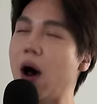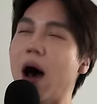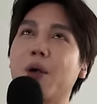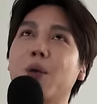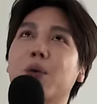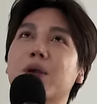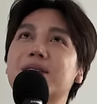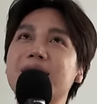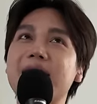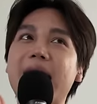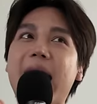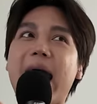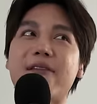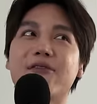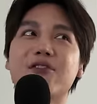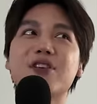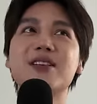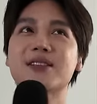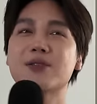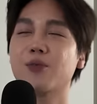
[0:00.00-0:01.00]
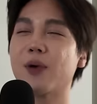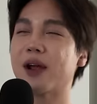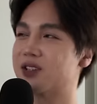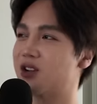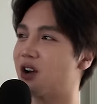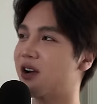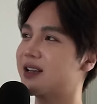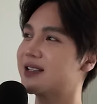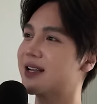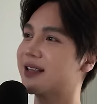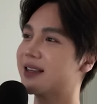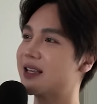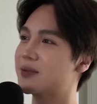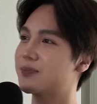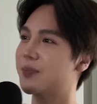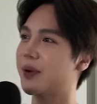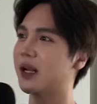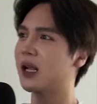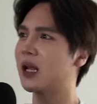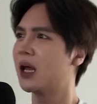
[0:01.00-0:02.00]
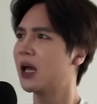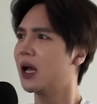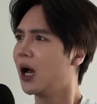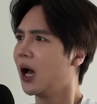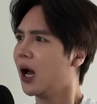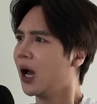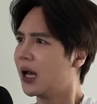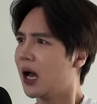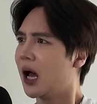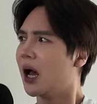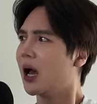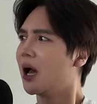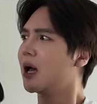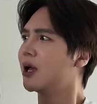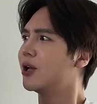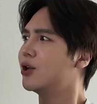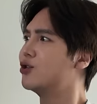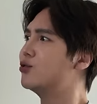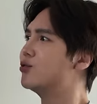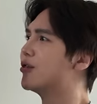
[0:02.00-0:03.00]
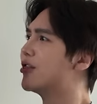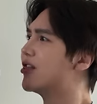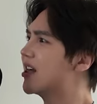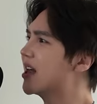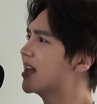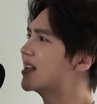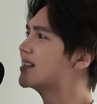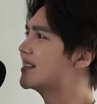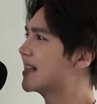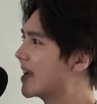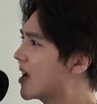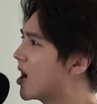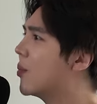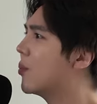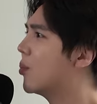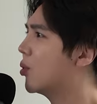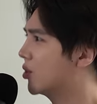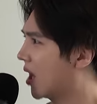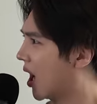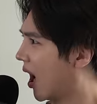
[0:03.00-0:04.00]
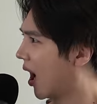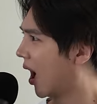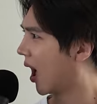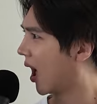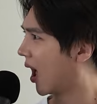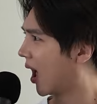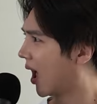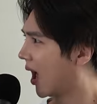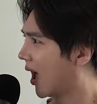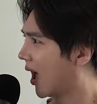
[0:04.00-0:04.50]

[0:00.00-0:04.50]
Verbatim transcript: no, I don't want to say every restaurant is like this, but you think Singapore uh,